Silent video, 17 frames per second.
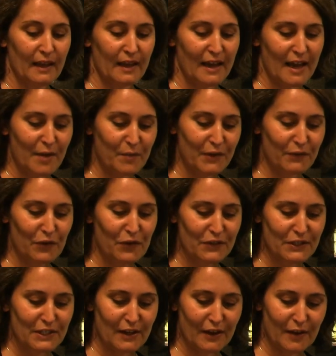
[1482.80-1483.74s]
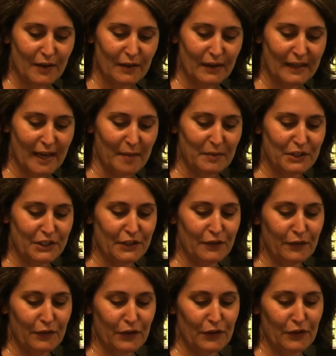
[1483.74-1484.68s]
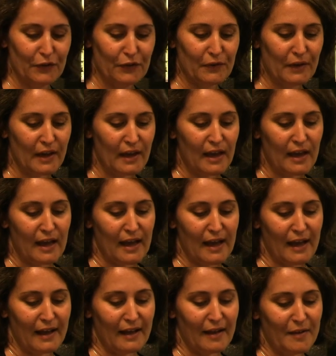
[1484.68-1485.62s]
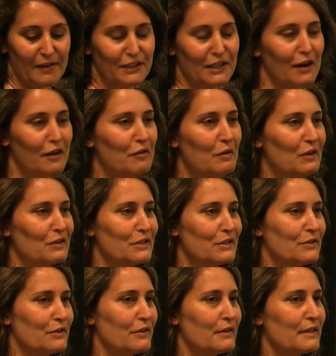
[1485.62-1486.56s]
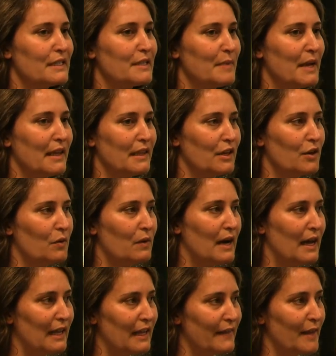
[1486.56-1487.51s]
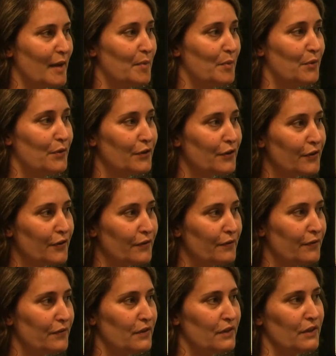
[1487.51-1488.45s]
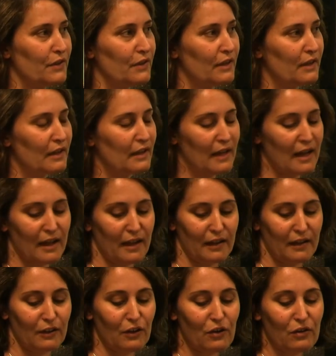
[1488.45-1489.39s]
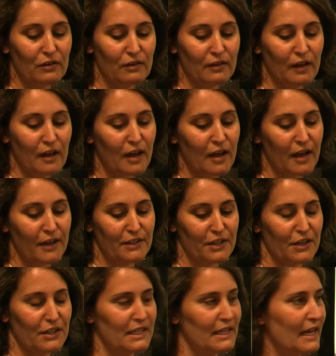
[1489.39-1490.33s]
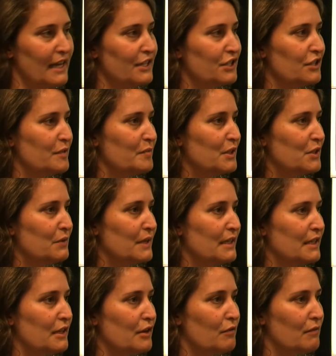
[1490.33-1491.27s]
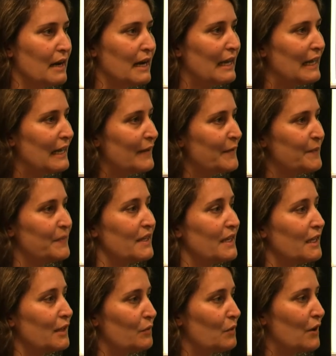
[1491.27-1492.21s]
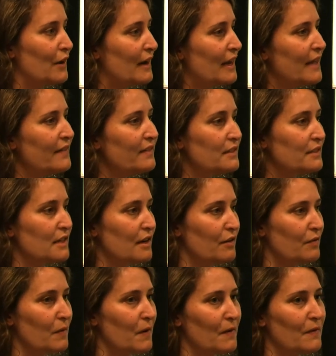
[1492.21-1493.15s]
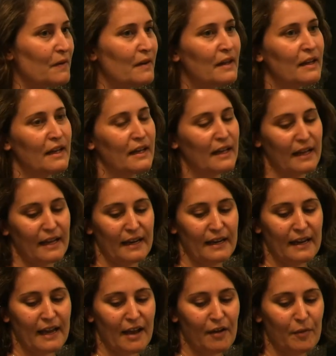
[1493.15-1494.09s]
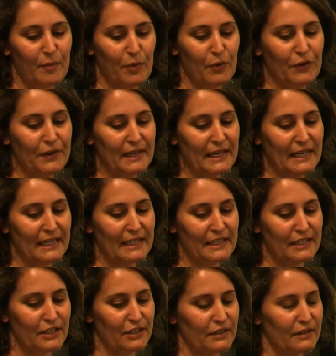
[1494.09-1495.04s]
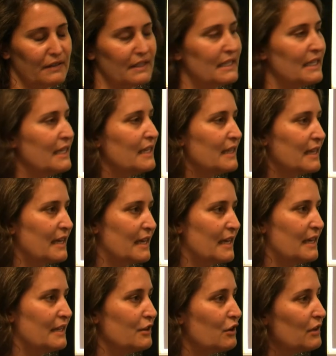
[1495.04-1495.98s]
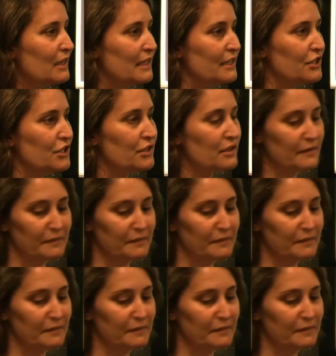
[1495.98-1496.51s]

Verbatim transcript: And we've also captured a few Darawal stories about the koala that prove the long association between the koala, the Illawarra and the Darawal, and how important it is to seek their knowledge.